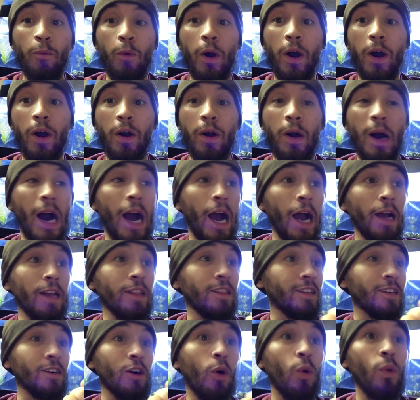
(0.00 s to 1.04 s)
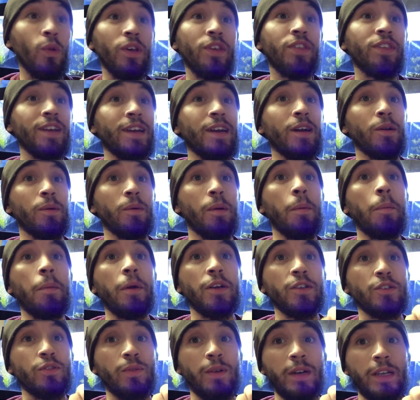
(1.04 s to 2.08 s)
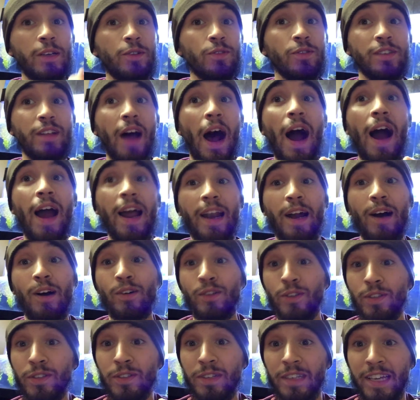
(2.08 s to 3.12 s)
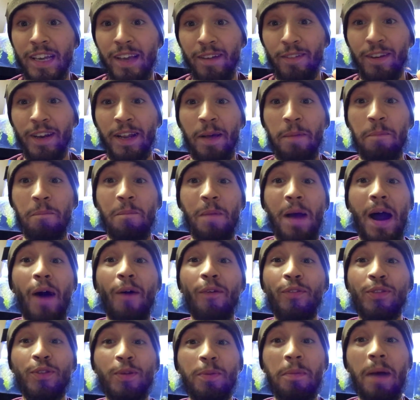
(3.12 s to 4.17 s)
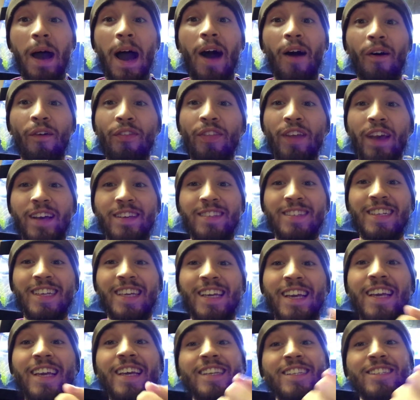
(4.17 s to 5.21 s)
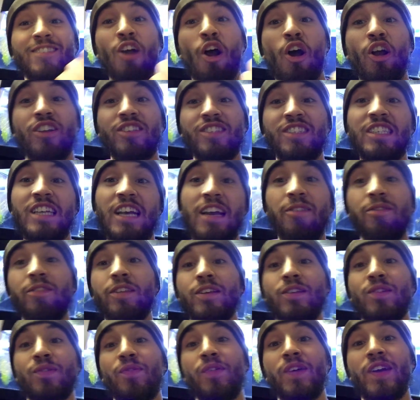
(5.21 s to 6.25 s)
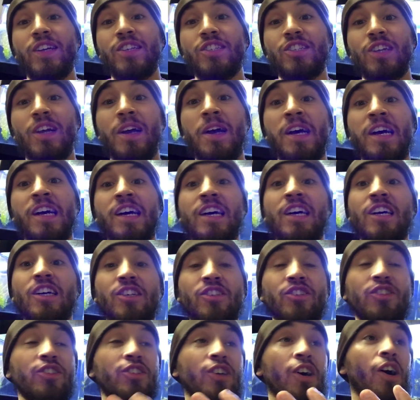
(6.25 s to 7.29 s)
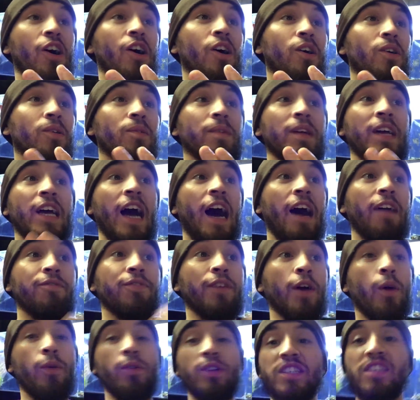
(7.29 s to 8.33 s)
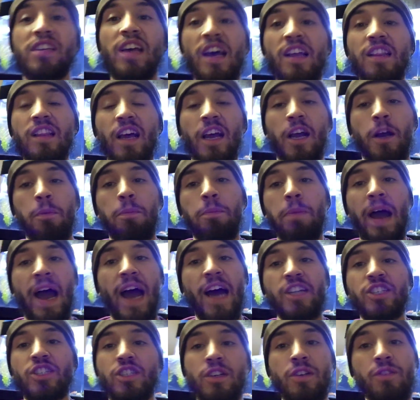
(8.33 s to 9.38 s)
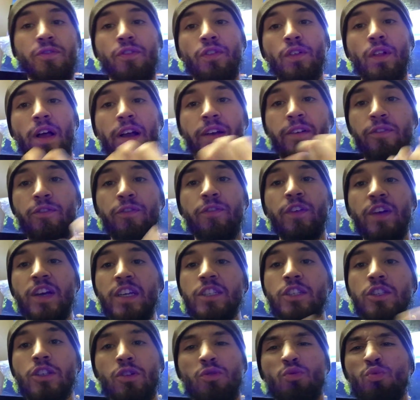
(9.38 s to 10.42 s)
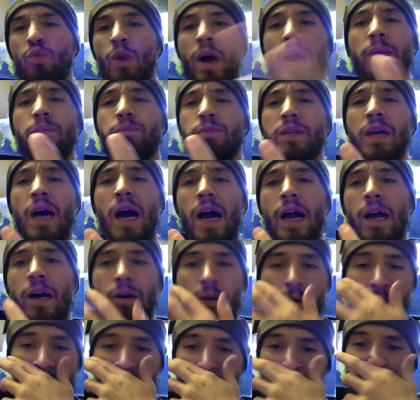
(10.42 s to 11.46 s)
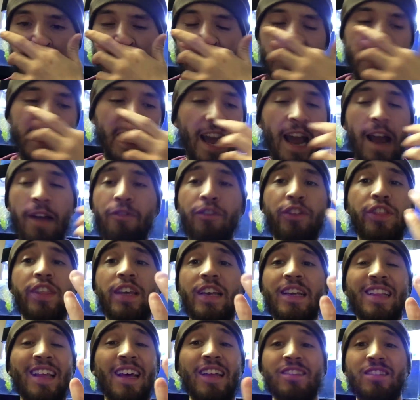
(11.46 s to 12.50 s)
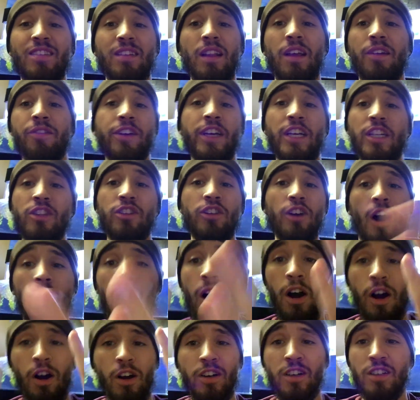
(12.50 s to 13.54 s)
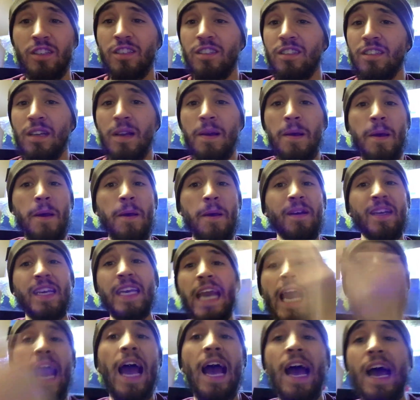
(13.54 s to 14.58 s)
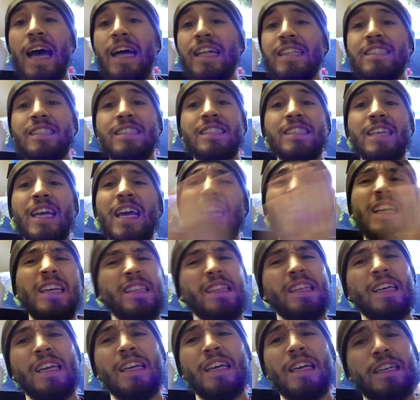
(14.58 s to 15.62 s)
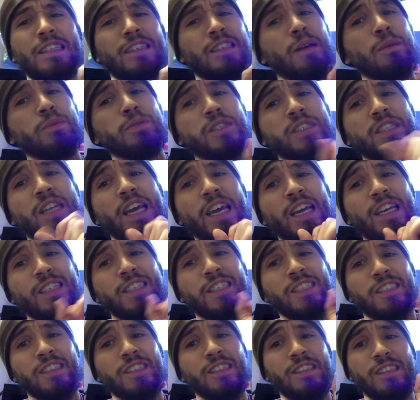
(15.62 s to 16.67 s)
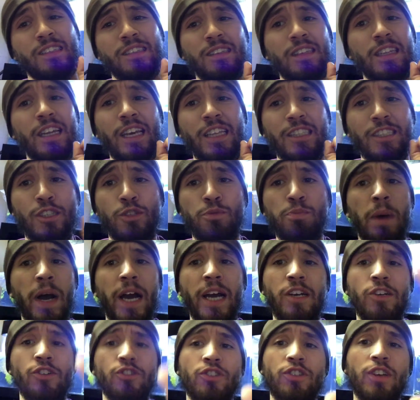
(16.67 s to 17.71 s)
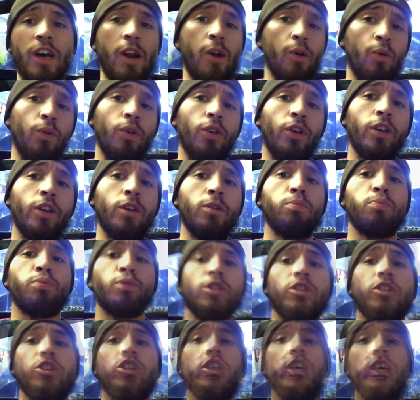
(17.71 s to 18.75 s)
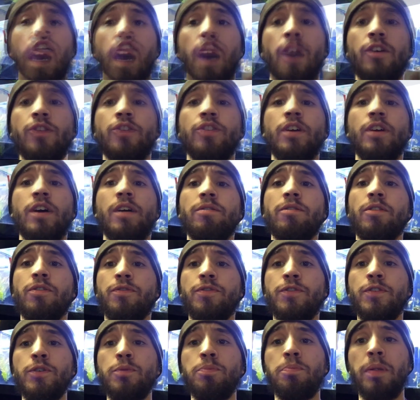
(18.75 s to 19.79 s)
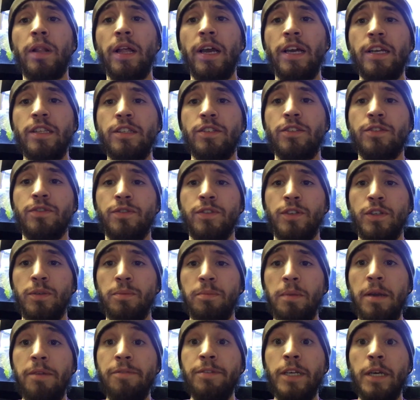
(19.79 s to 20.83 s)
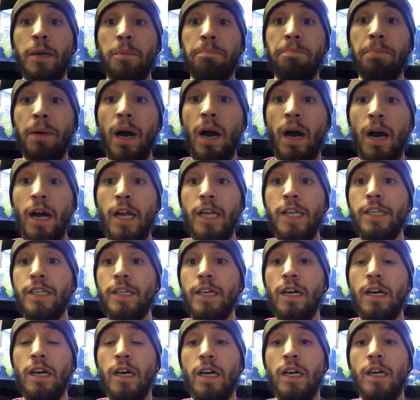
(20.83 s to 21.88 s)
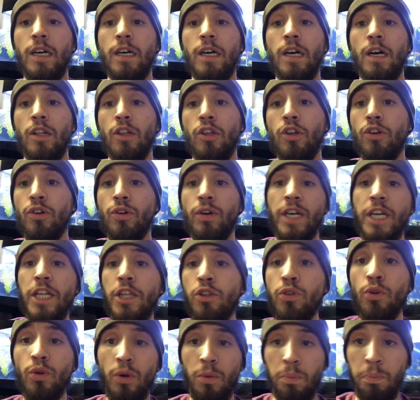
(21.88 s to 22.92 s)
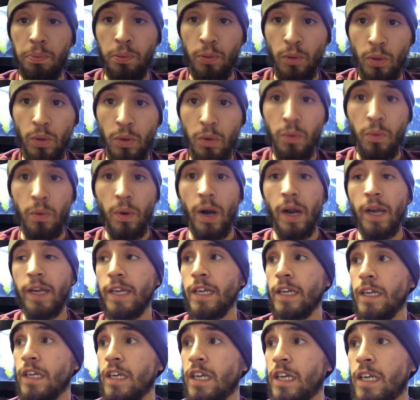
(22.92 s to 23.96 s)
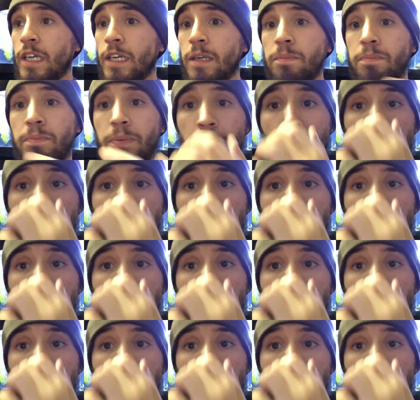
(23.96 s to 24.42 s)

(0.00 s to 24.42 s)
Well, the only thing I remember is when he was dying, I was giving him mouth to mouth as a kid, trying to save this fish. So I've always had like a passion for like fish and reptiles and everything that's living, dogs, cats, anything except snakes and spiders. I don't really appreciate. I also have a few plans for maybe a pond, a little indoor pool where I can keep